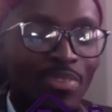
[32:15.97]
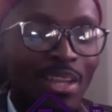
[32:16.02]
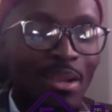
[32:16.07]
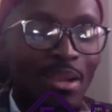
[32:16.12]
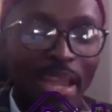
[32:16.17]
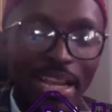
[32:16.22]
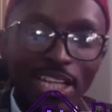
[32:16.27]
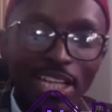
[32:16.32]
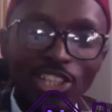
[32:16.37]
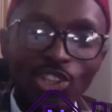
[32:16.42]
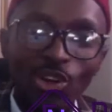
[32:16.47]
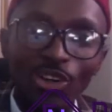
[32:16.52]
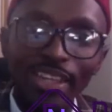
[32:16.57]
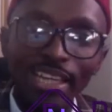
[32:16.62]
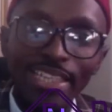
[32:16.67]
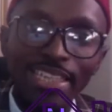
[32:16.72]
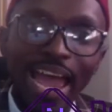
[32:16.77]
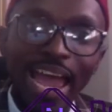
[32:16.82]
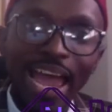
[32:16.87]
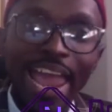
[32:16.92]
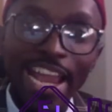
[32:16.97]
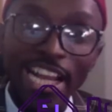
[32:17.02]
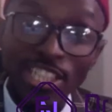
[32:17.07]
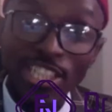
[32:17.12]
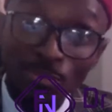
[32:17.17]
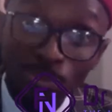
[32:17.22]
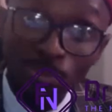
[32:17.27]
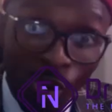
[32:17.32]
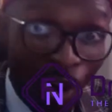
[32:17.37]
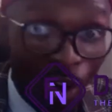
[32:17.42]
making sure that I
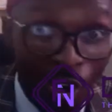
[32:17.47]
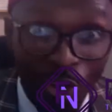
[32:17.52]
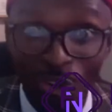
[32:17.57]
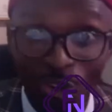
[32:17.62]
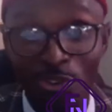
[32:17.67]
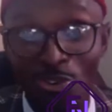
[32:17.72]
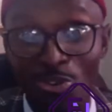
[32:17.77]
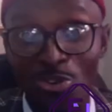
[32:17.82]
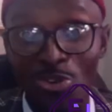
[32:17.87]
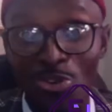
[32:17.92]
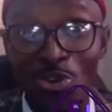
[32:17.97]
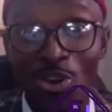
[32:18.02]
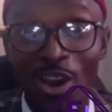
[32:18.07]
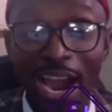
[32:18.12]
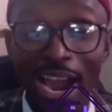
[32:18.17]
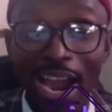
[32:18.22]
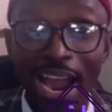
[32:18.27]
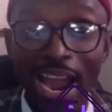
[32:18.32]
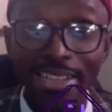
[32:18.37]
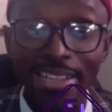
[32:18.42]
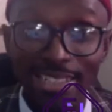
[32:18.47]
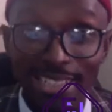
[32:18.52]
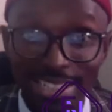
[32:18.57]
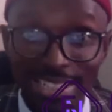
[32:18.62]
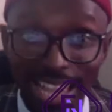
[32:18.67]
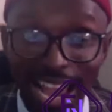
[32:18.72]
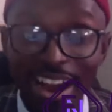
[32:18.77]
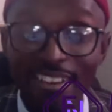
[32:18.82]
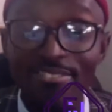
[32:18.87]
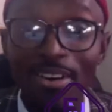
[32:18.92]
explore, I
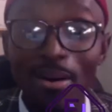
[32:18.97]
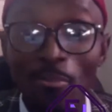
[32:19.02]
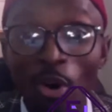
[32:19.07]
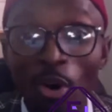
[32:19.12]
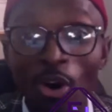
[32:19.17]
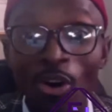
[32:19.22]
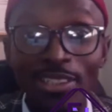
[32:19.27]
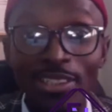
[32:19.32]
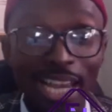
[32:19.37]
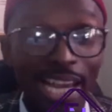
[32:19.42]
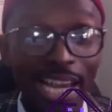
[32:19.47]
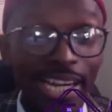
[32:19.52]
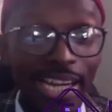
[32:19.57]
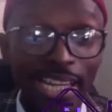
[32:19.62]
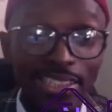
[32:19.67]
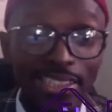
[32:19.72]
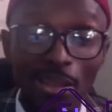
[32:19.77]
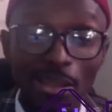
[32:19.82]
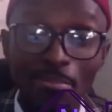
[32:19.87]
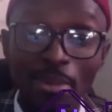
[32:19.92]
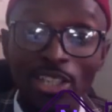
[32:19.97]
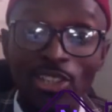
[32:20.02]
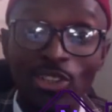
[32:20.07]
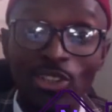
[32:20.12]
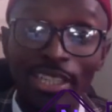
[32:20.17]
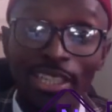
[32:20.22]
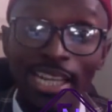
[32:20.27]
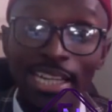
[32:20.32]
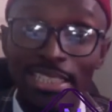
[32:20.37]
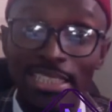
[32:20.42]
discover more talent, and make sure
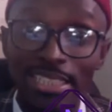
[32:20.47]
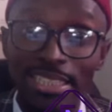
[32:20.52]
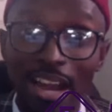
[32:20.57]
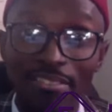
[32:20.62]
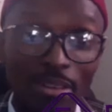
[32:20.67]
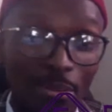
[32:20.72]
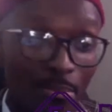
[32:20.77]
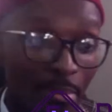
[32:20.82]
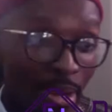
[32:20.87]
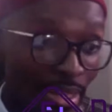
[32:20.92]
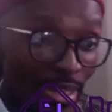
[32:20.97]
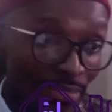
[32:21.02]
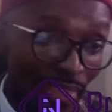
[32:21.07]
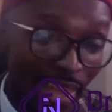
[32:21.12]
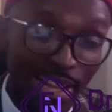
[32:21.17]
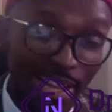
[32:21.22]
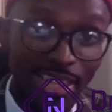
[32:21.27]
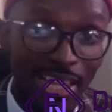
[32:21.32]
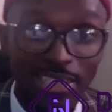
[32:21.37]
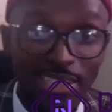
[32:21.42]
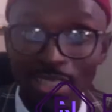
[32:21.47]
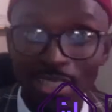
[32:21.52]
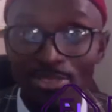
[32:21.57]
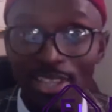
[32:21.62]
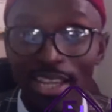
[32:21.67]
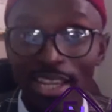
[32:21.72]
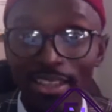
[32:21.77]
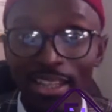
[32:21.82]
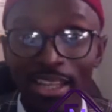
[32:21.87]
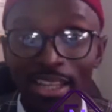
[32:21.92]
that I discover many things. Hence, I'm
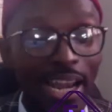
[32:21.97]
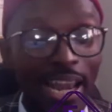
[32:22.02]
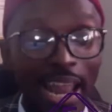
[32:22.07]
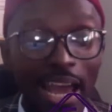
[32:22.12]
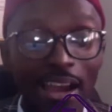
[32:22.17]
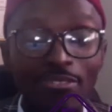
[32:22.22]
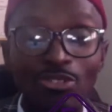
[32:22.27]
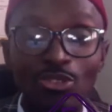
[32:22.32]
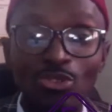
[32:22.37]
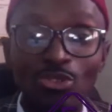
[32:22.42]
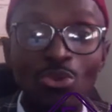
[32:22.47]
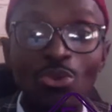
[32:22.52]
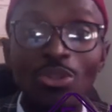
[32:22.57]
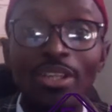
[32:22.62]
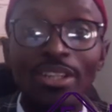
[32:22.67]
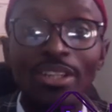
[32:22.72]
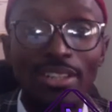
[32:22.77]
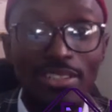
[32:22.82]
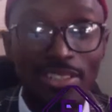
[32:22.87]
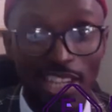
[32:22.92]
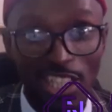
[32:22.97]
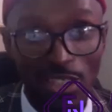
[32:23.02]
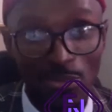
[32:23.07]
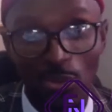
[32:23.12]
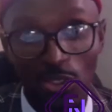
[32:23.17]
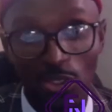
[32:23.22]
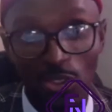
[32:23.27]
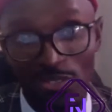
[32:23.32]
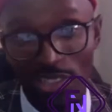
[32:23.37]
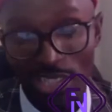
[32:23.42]
saying that I love to do the research
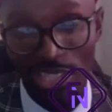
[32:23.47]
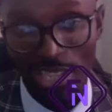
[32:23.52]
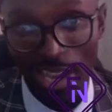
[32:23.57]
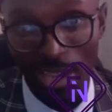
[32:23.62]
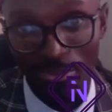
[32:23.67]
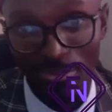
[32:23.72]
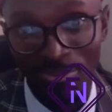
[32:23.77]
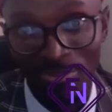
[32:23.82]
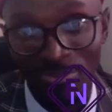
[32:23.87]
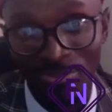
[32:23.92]
most of the time.